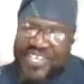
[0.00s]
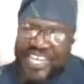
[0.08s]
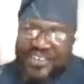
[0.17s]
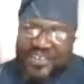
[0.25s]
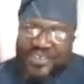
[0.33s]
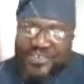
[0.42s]
to
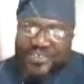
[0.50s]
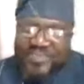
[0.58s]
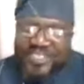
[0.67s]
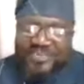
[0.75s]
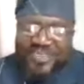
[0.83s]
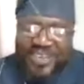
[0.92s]
pay, I can
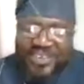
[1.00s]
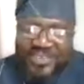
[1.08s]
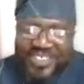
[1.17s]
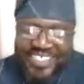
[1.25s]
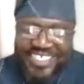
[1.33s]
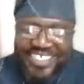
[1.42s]
also be
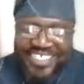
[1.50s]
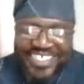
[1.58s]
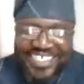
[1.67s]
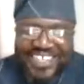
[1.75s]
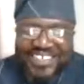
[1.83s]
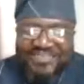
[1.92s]
his backup
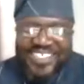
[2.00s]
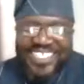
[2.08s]
singer.